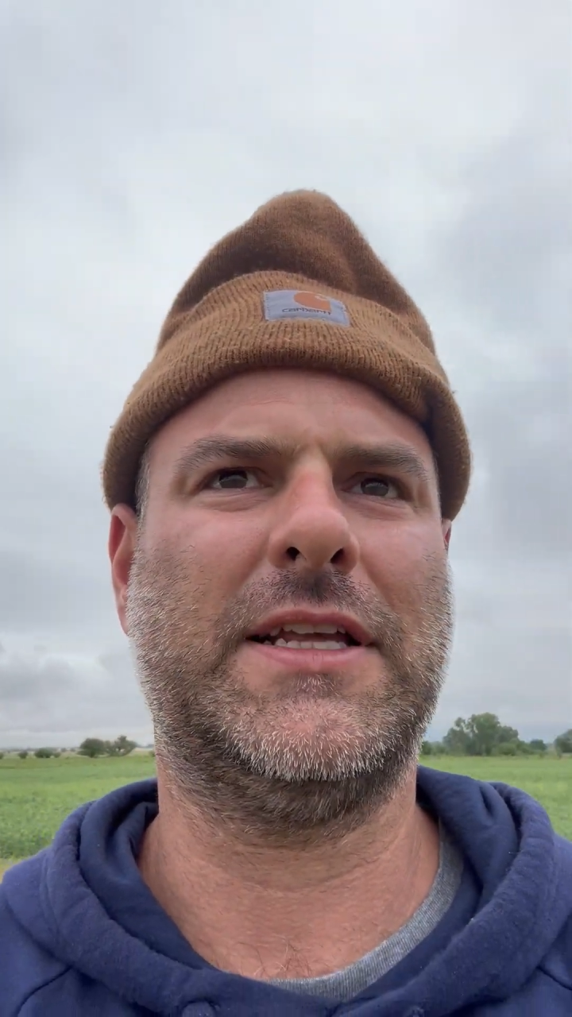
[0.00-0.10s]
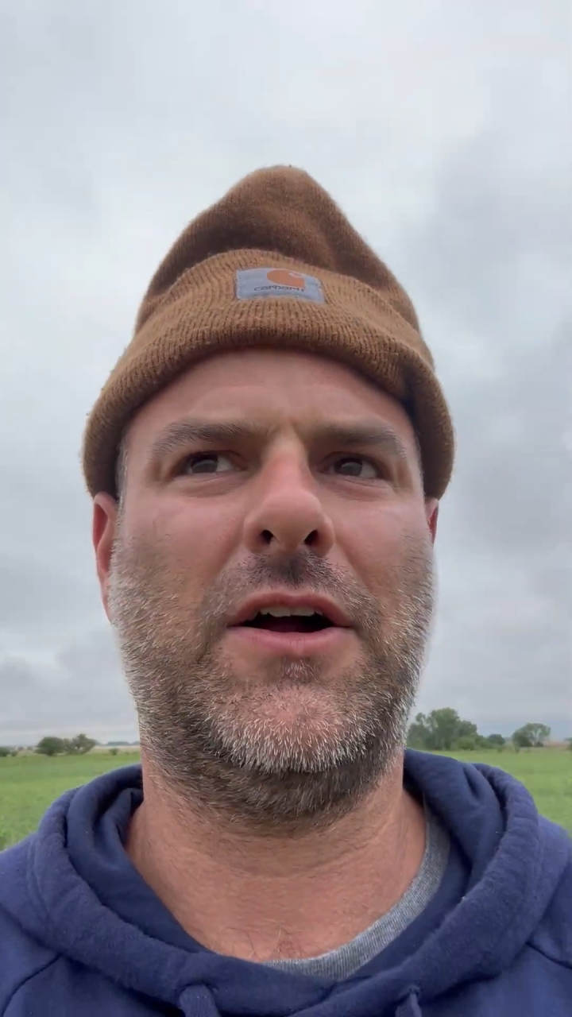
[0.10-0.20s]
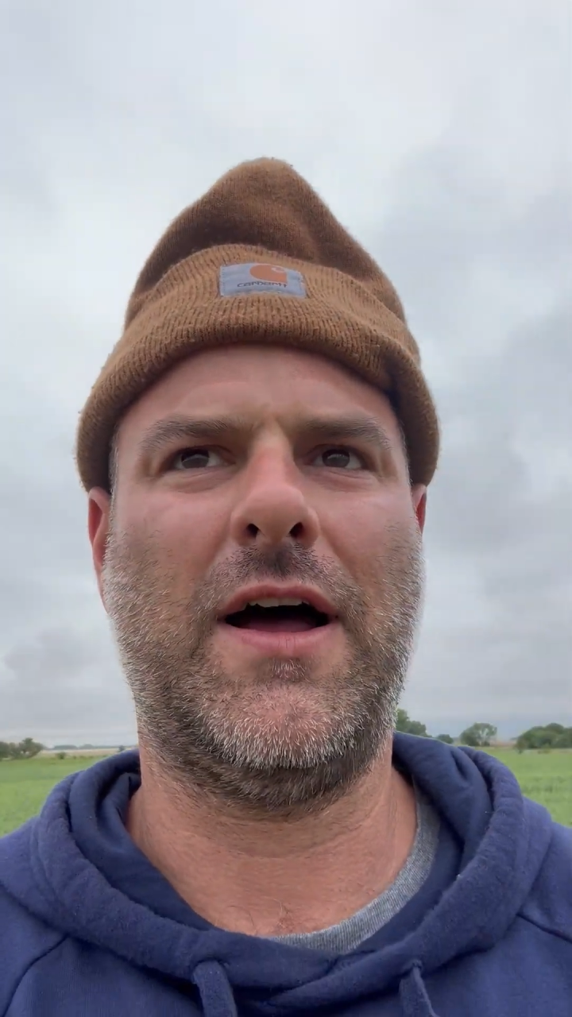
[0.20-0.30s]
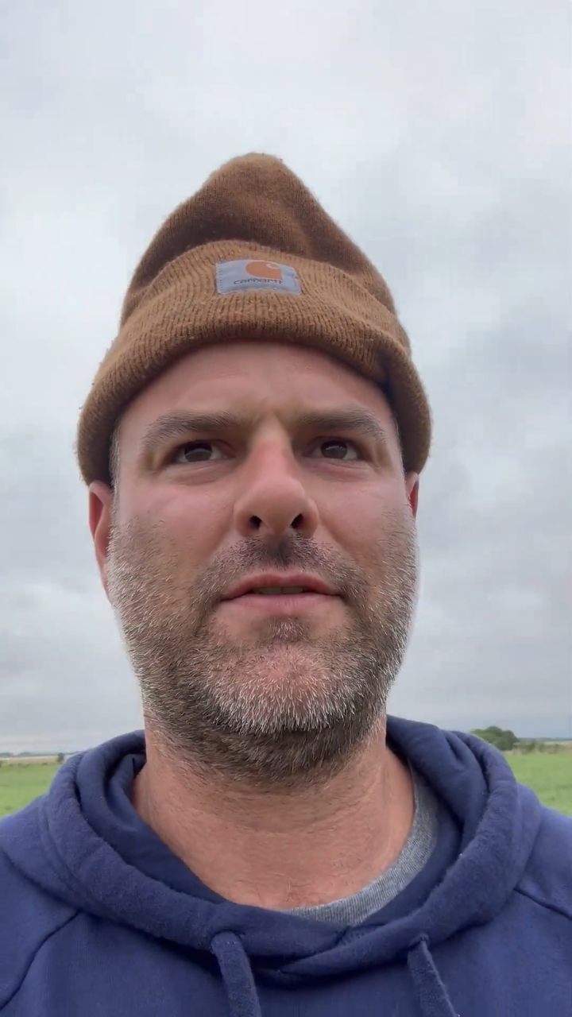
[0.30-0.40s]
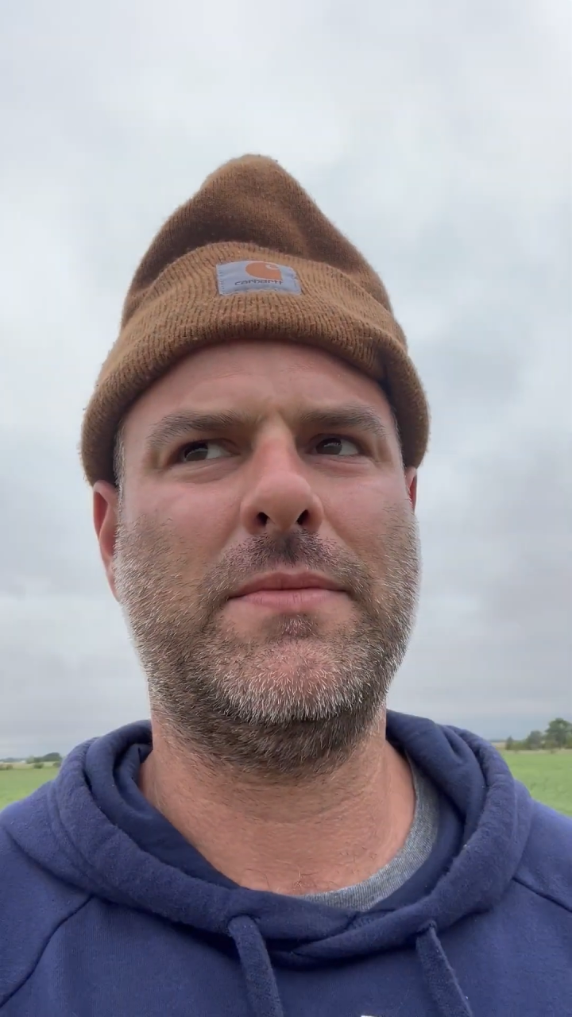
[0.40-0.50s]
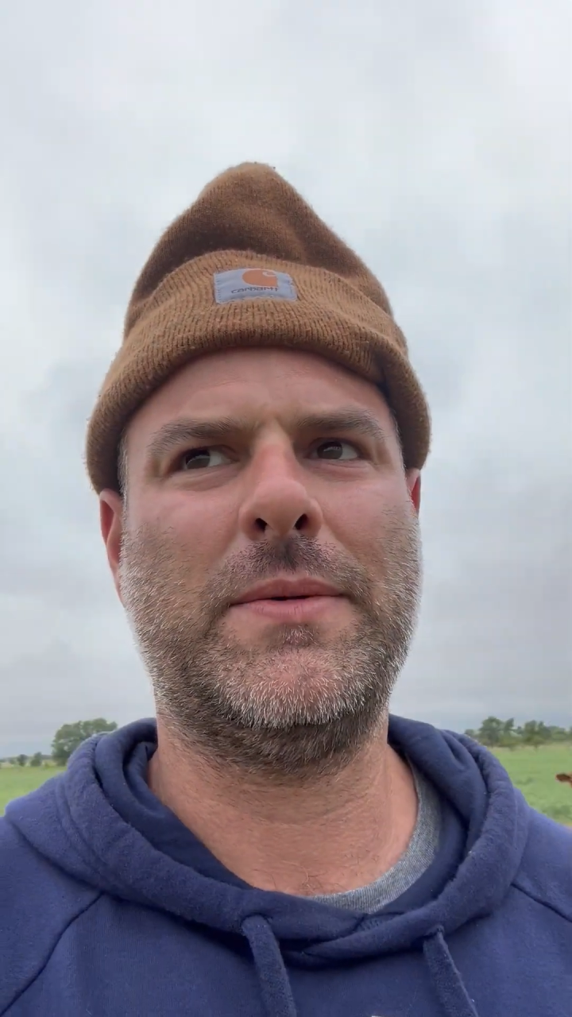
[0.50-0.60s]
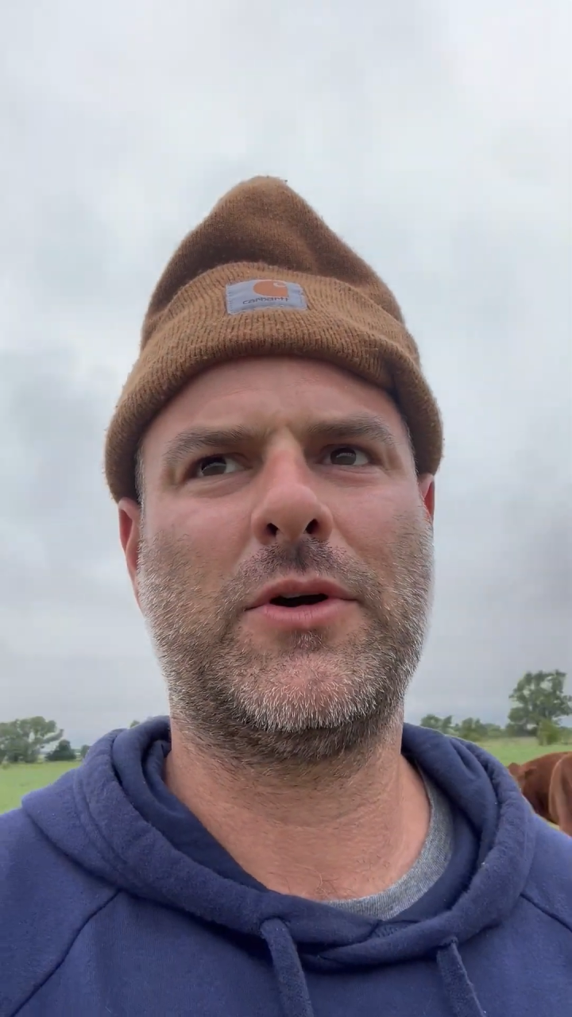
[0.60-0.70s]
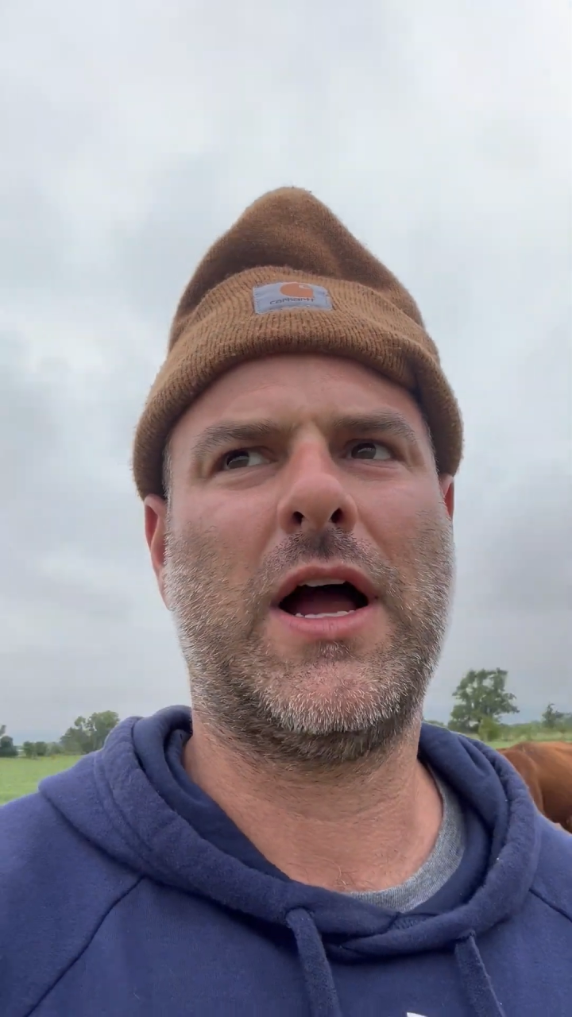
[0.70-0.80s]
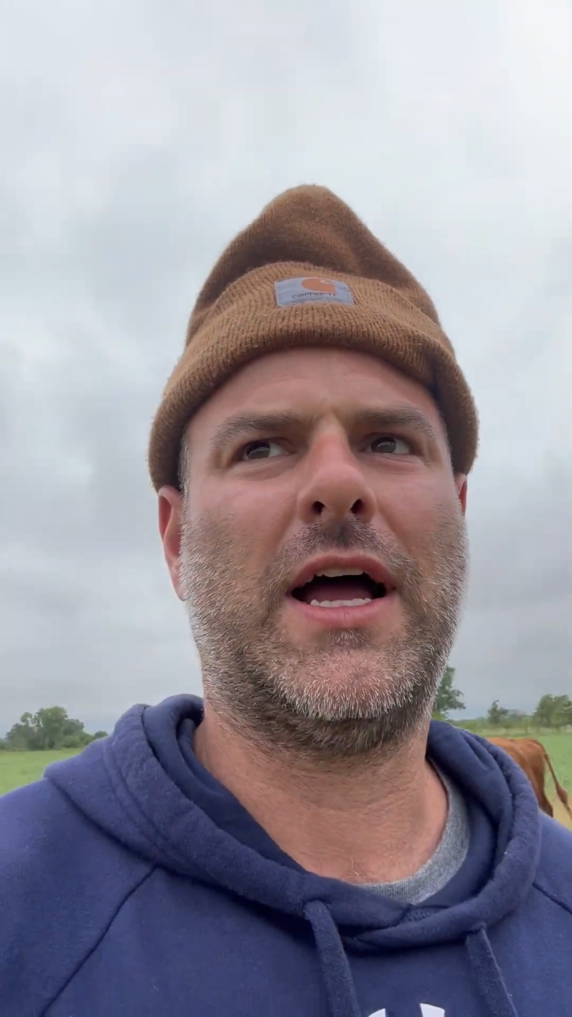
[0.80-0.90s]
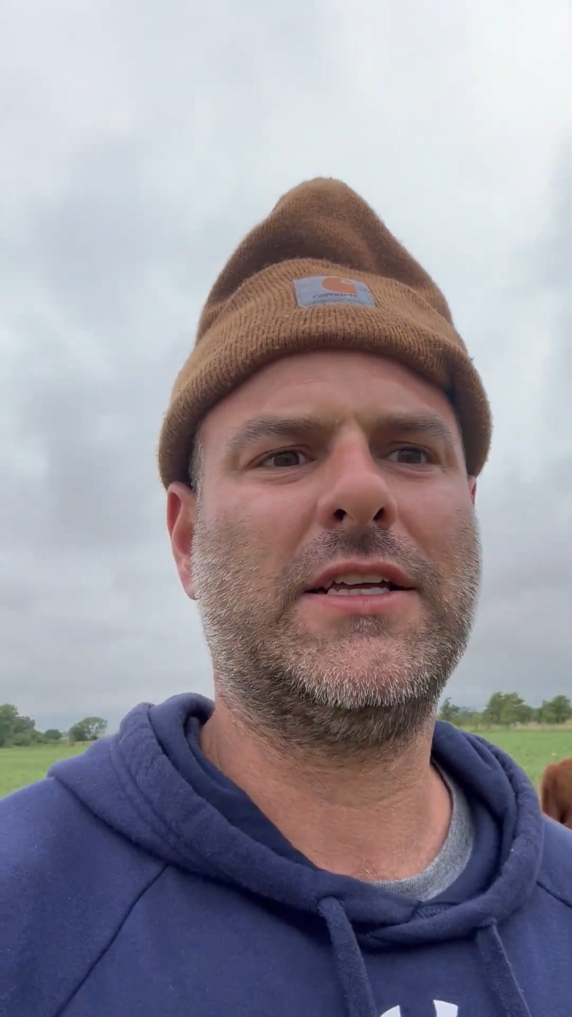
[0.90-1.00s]
I don't have it
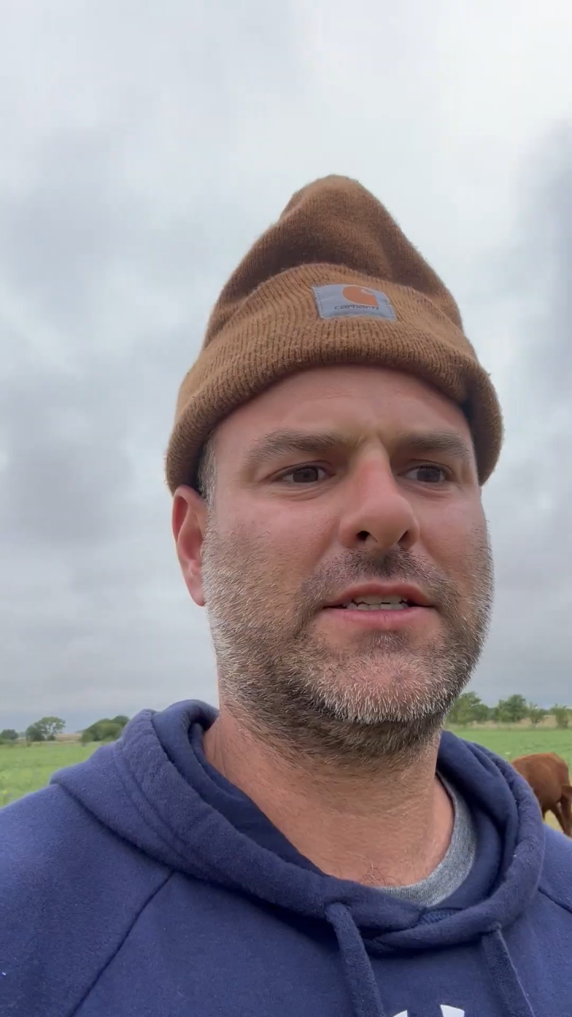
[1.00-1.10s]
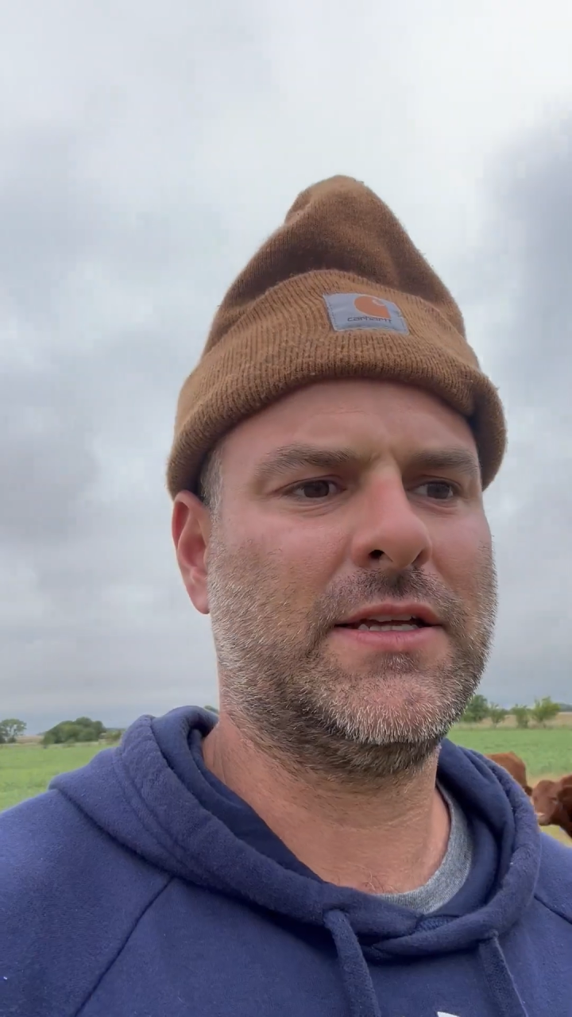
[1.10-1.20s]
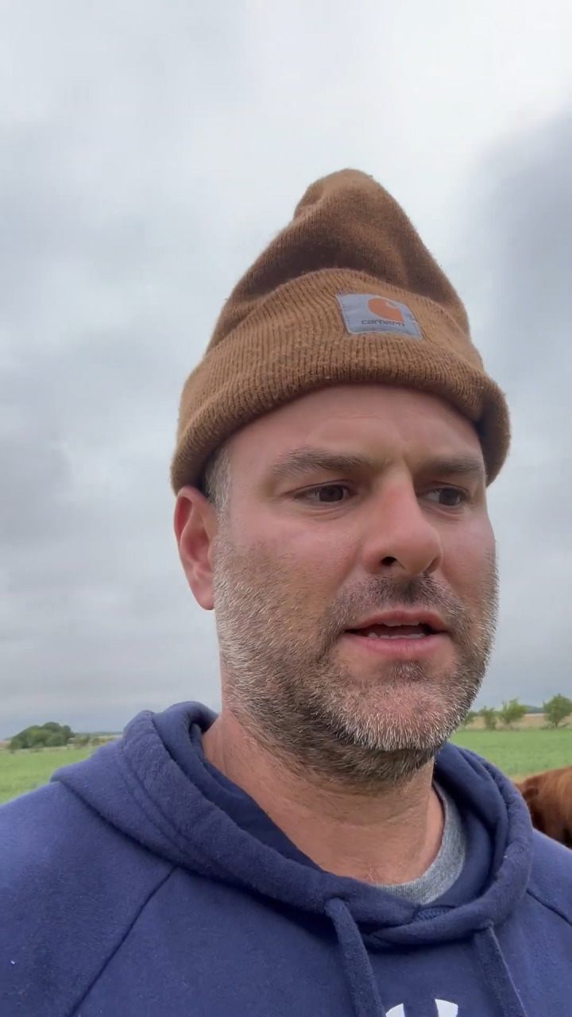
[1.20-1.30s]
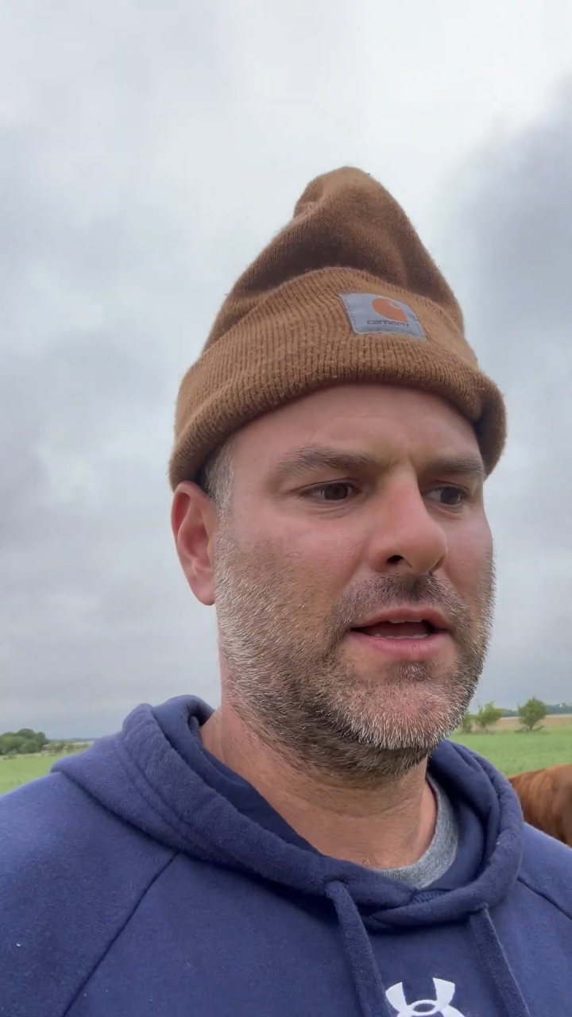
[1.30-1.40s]
memorized,